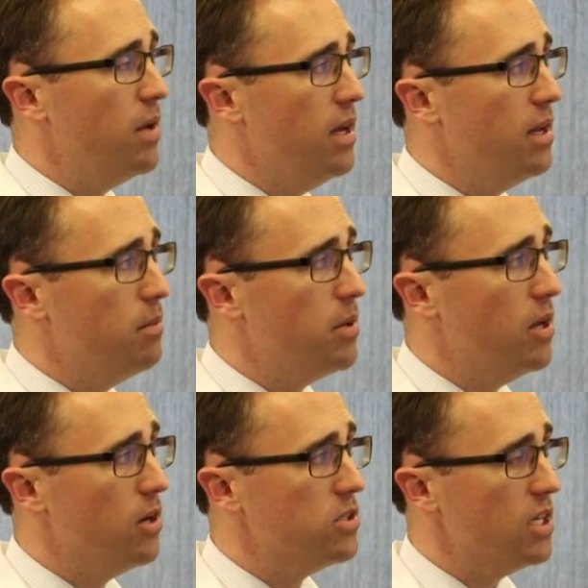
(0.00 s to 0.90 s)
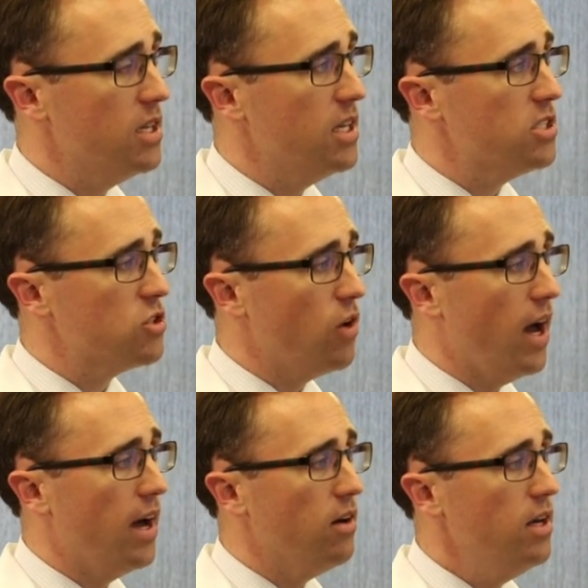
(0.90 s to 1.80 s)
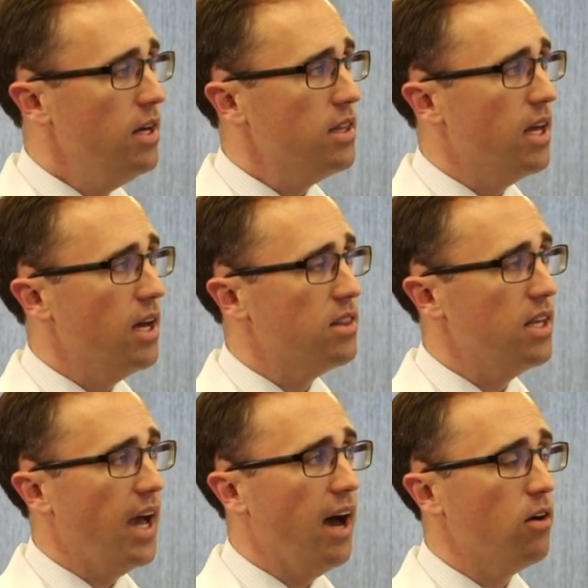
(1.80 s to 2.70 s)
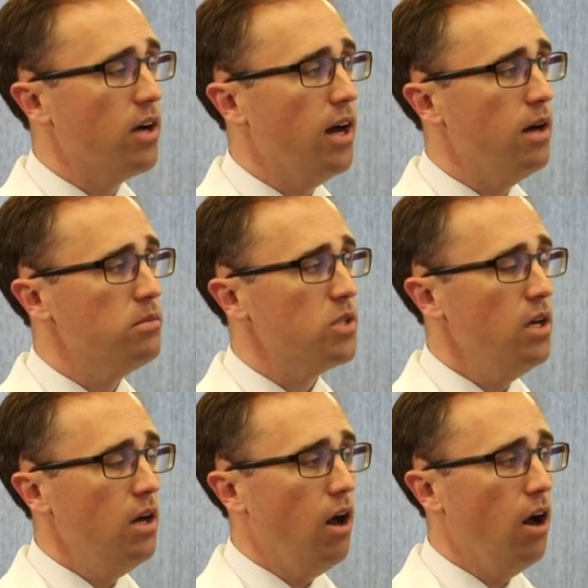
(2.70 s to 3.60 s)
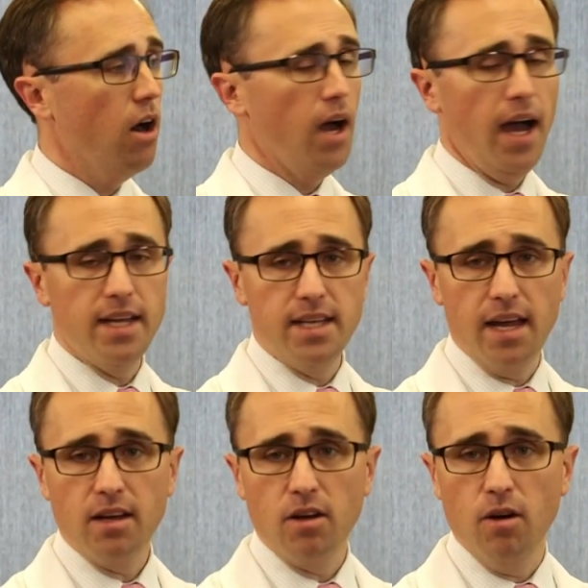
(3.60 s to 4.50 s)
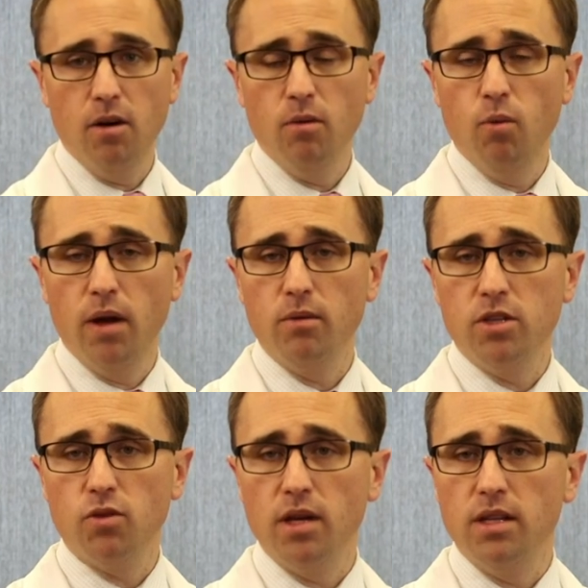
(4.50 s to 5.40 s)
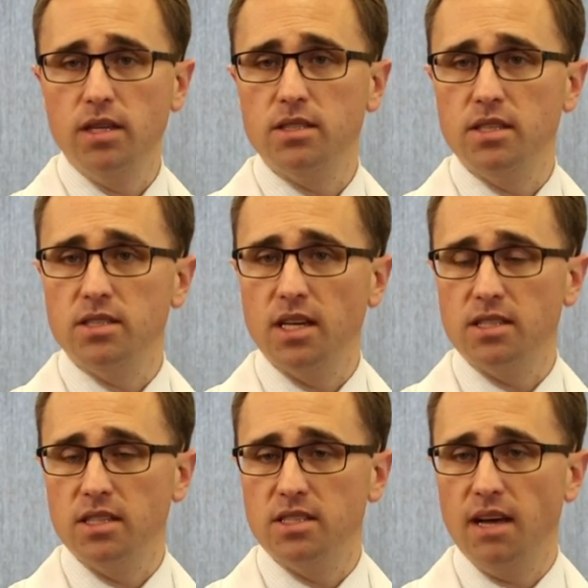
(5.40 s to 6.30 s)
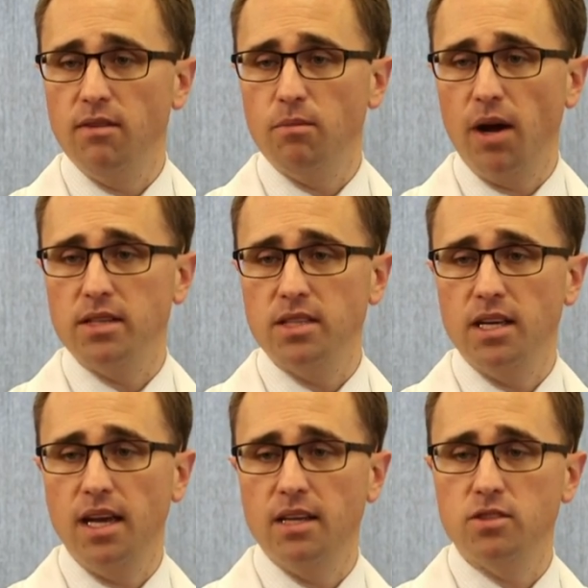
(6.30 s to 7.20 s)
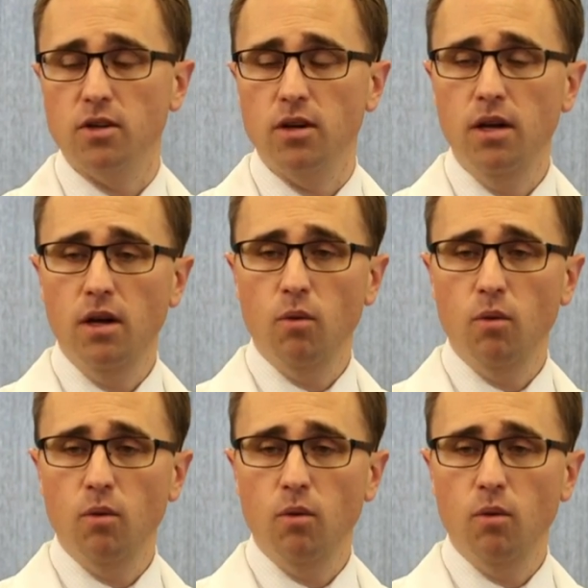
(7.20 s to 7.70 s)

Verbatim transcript: it appears in this trial that the outcomes are identical when we treat Gleason 6 and 7 prostate cancer